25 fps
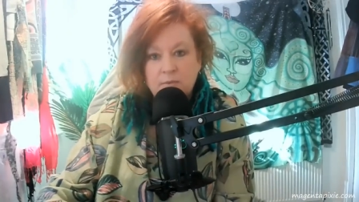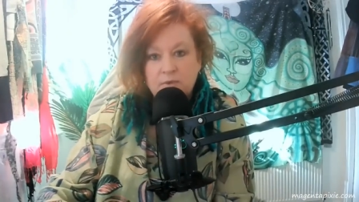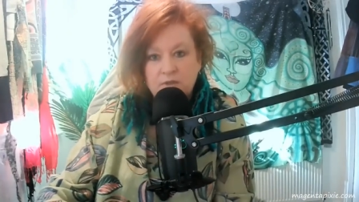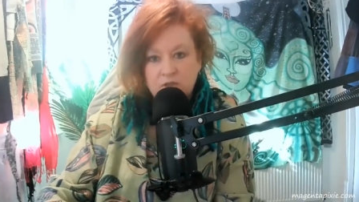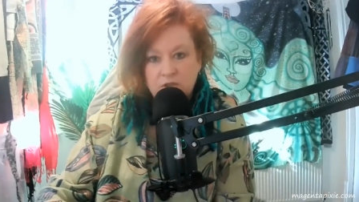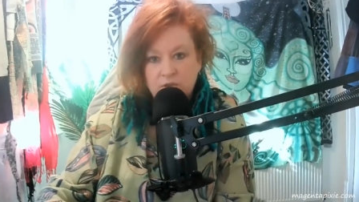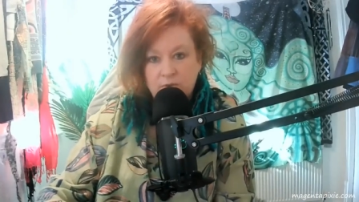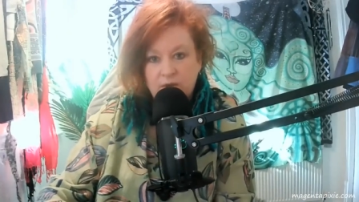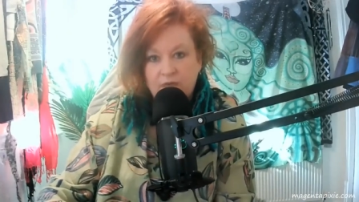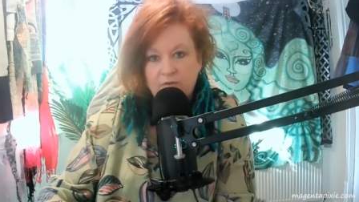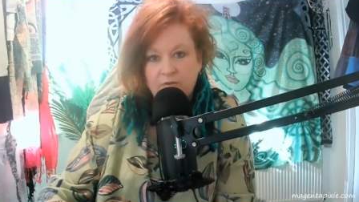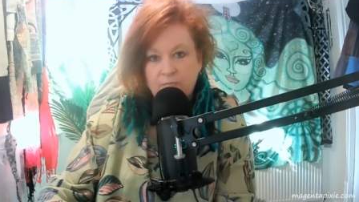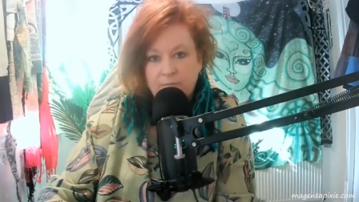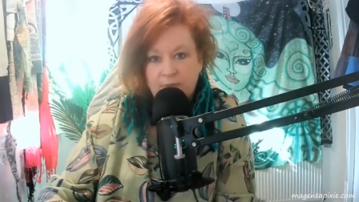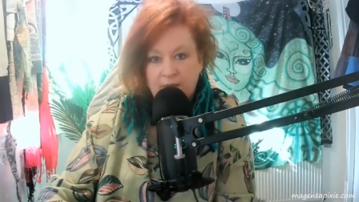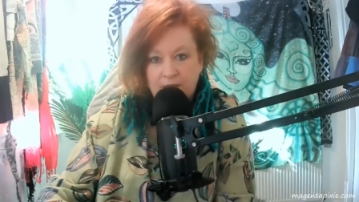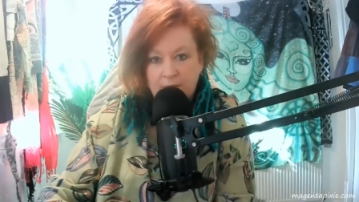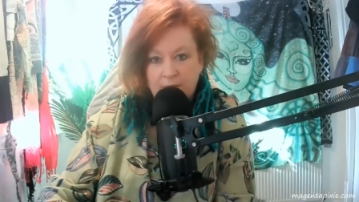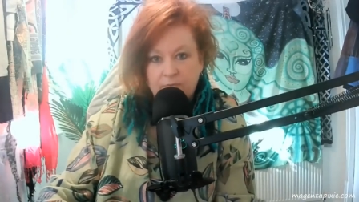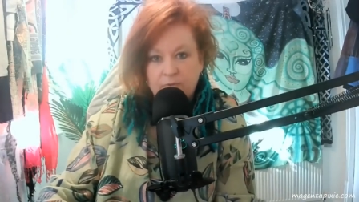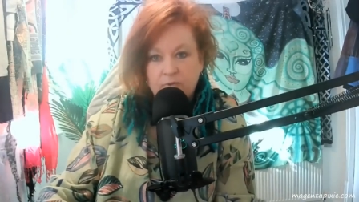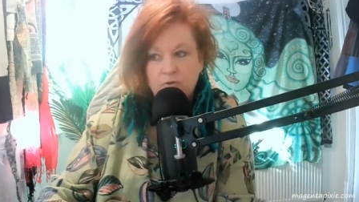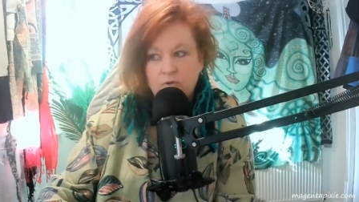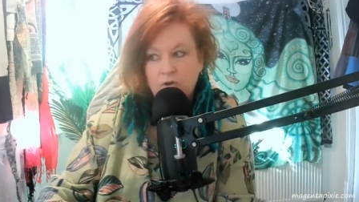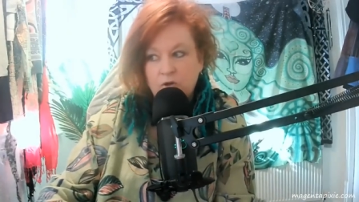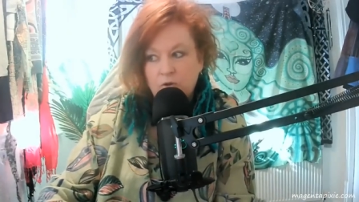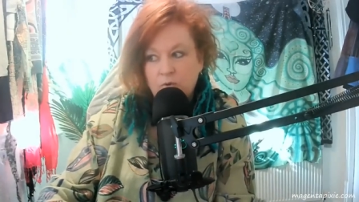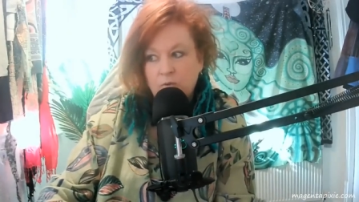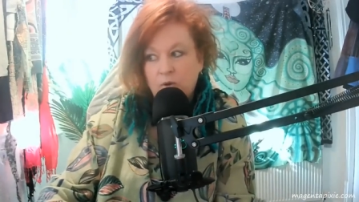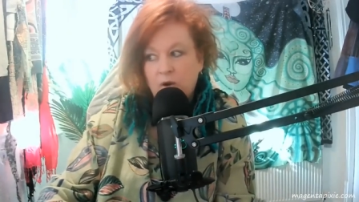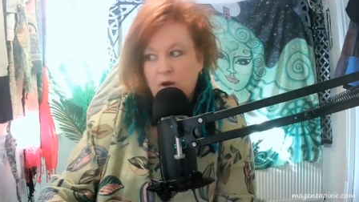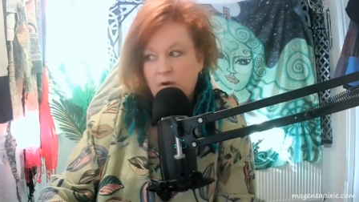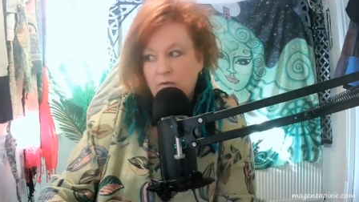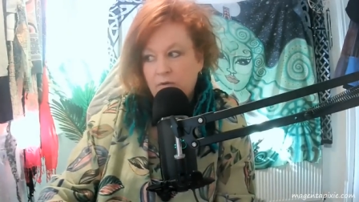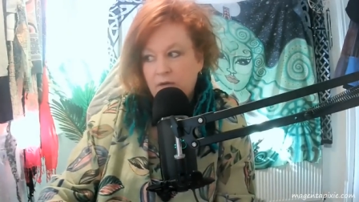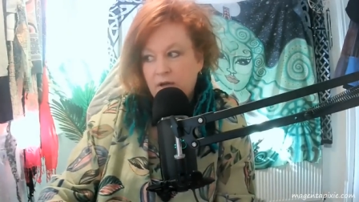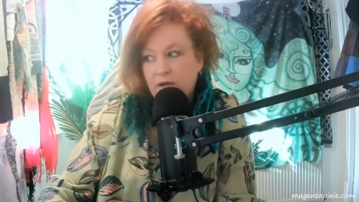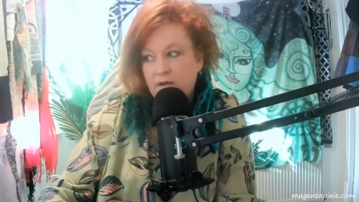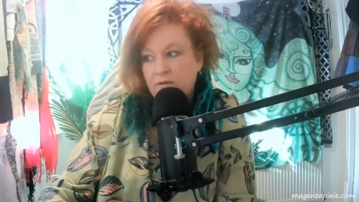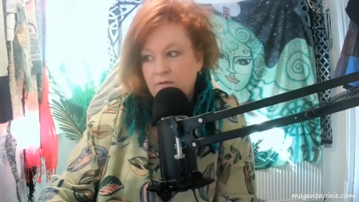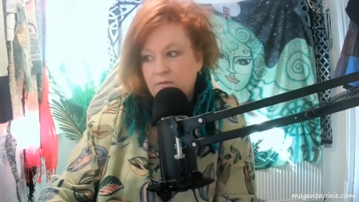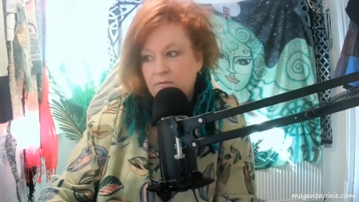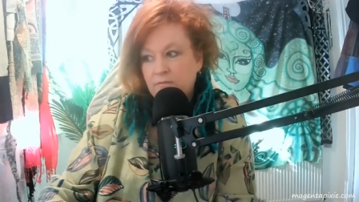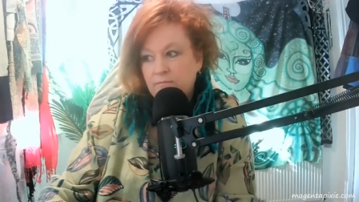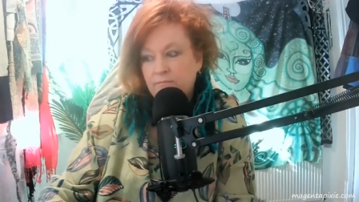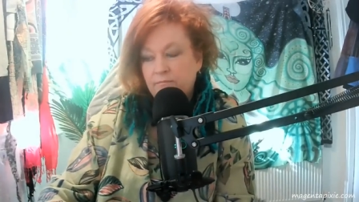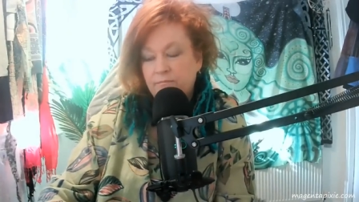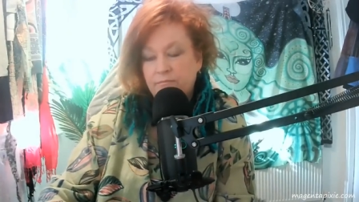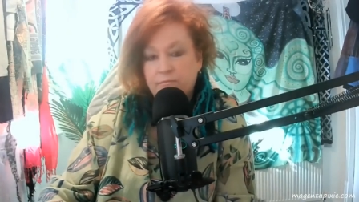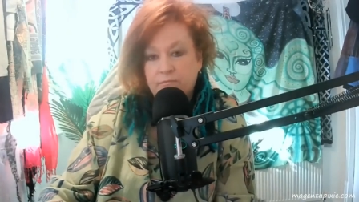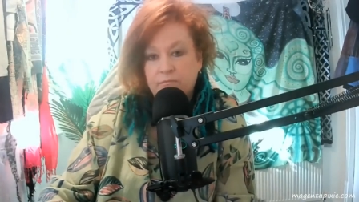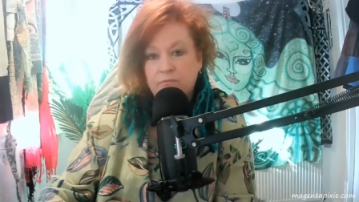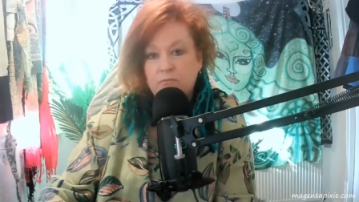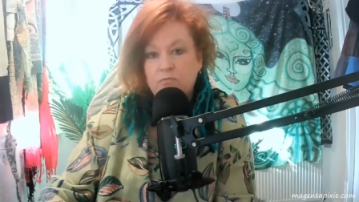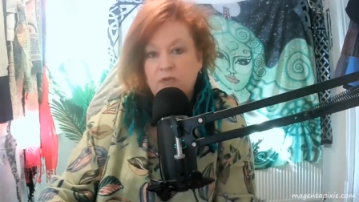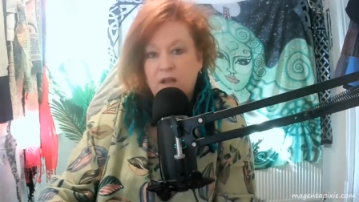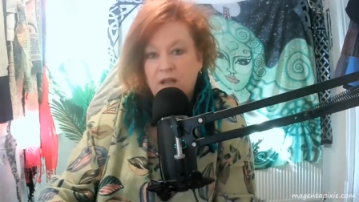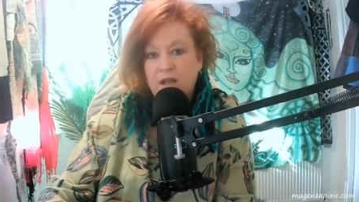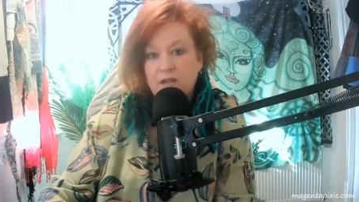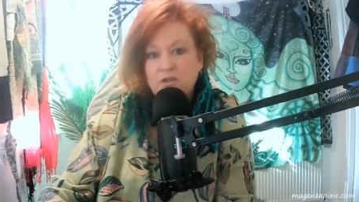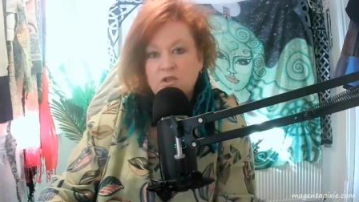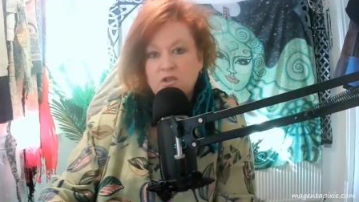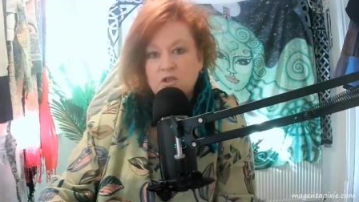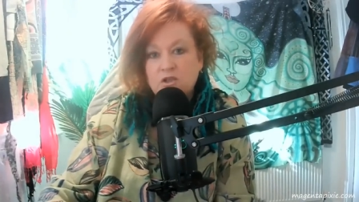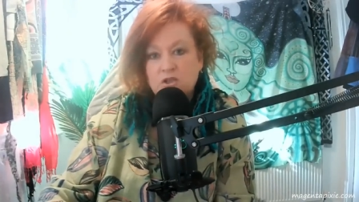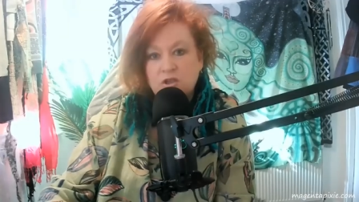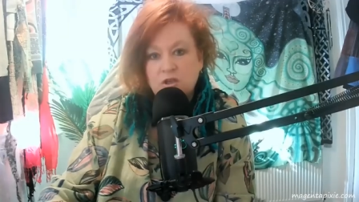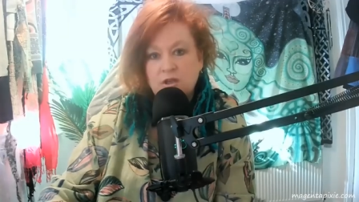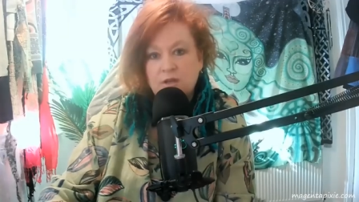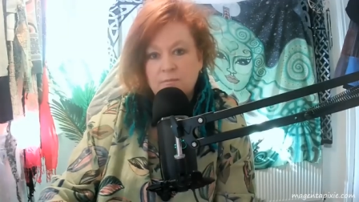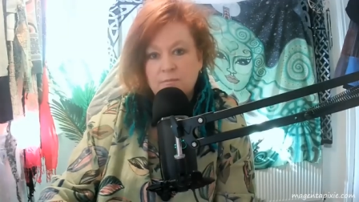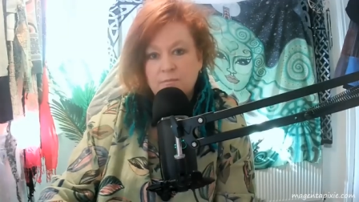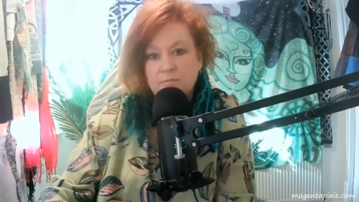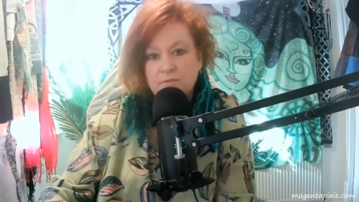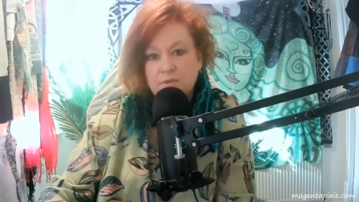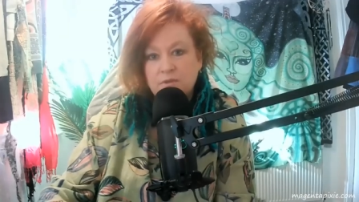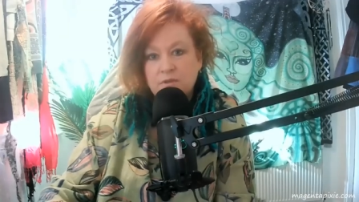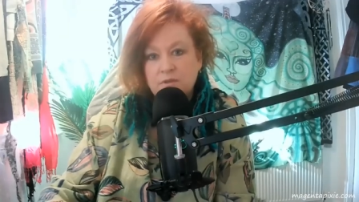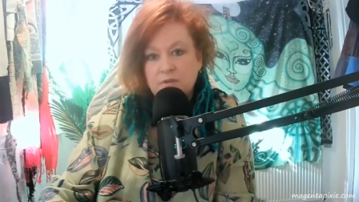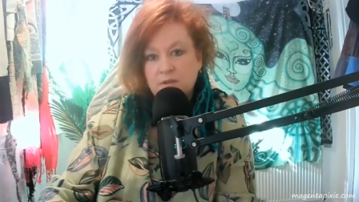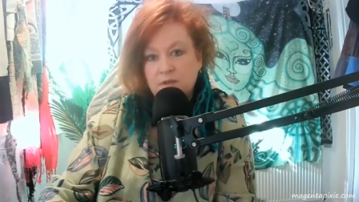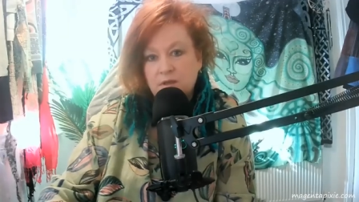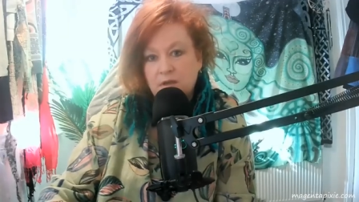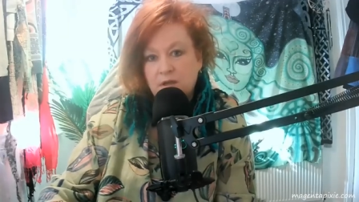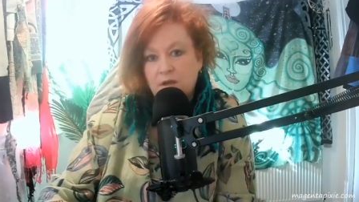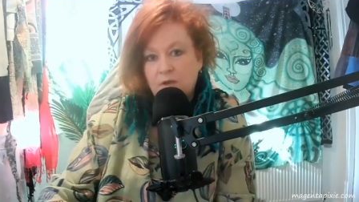we do have people who are in relationships